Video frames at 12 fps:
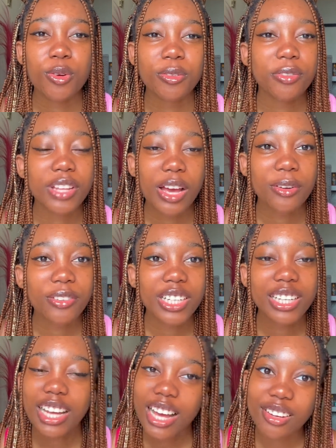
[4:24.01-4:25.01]
Flowery,
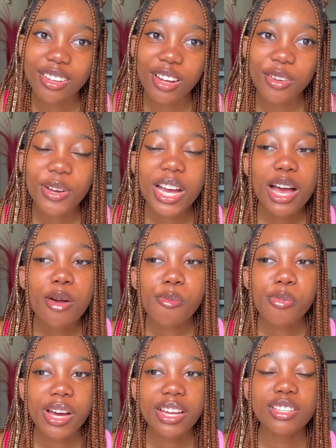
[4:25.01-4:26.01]
I don't know.
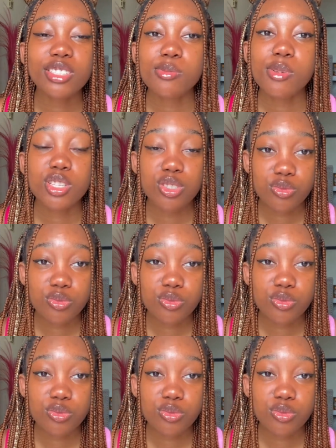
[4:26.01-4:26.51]
But it smells